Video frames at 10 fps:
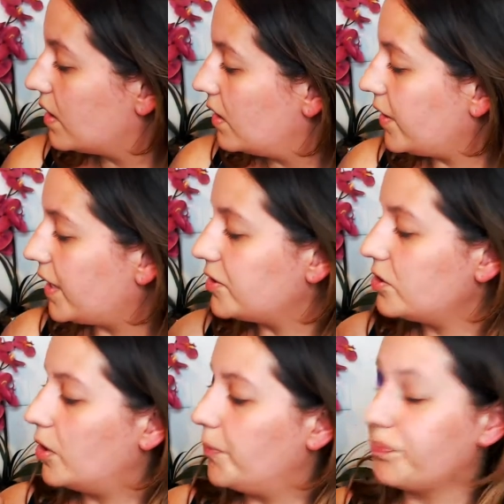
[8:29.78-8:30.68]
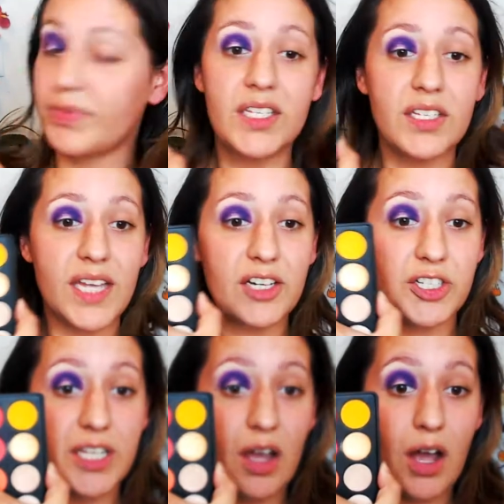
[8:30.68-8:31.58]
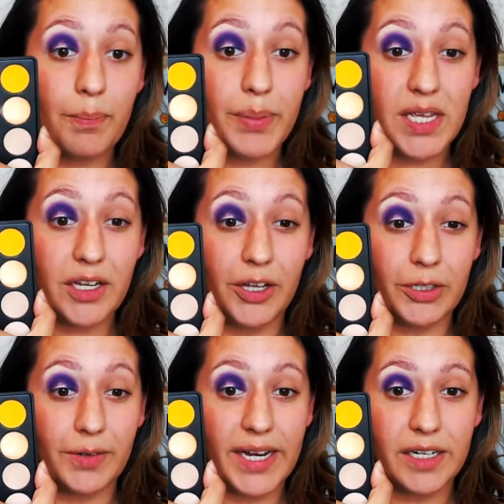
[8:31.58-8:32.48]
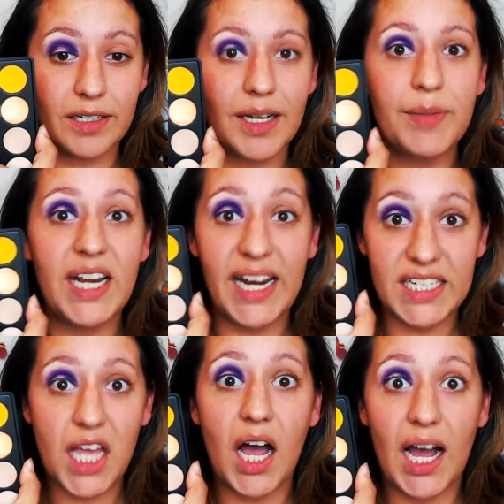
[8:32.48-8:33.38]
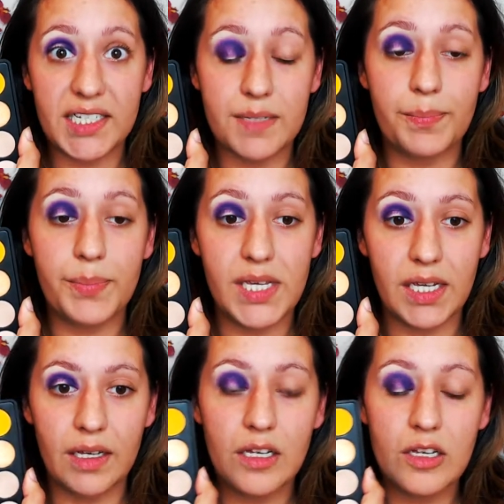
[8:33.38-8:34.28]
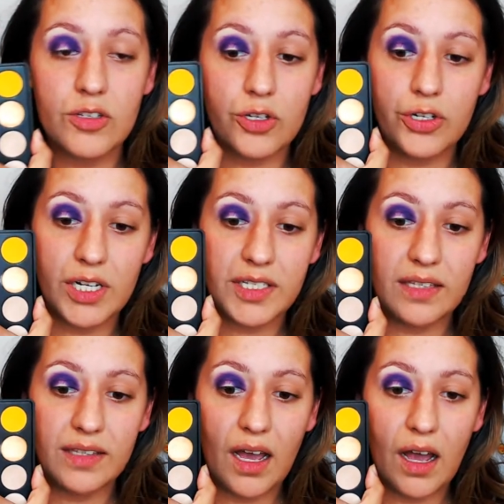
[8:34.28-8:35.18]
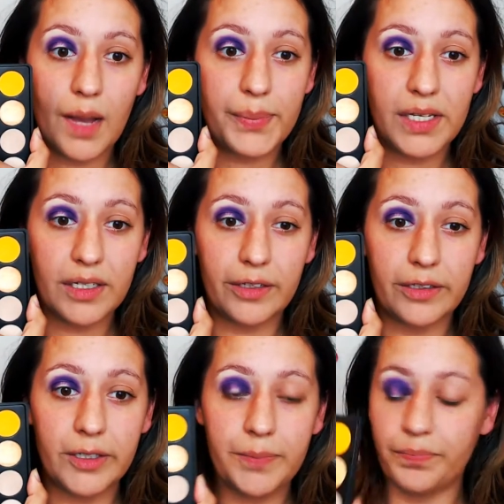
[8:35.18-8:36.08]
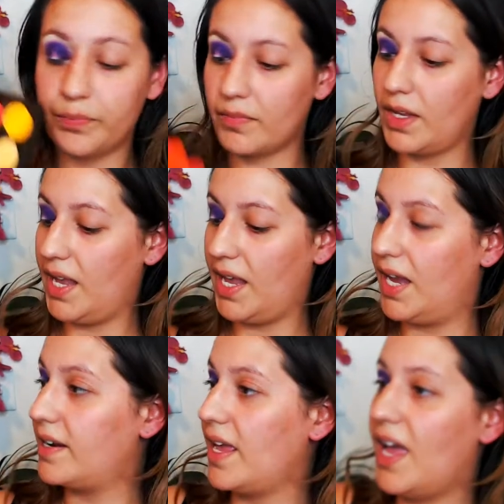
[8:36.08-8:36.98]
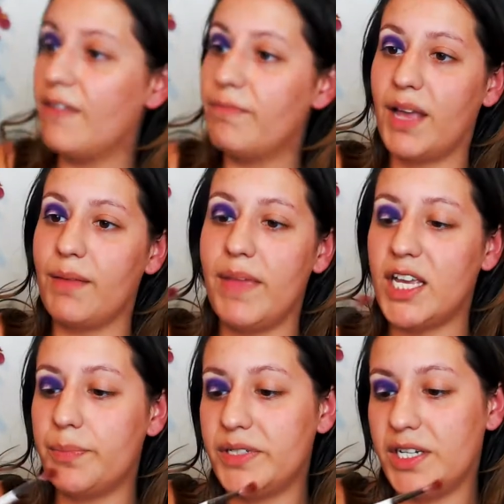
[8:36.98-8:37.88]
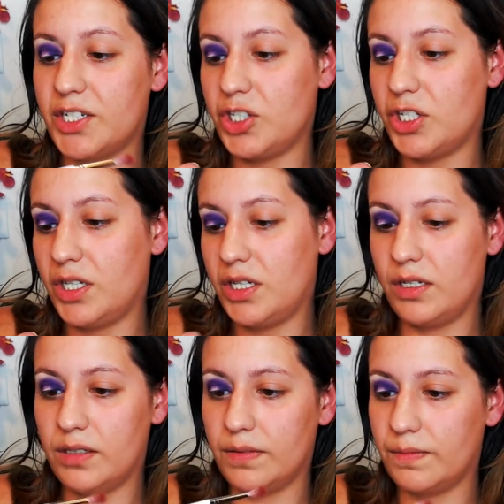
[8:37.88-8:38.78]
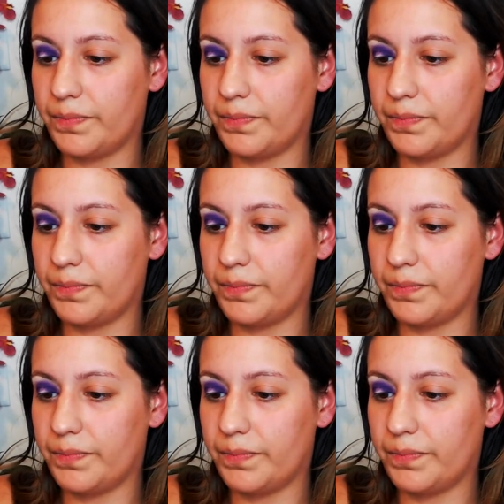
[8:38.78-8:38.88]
Okay, so this is actually a hot pink color right here. I mean, it is hot pink. So you're gonna take that hot pink color, and I have my Makeup Addiction.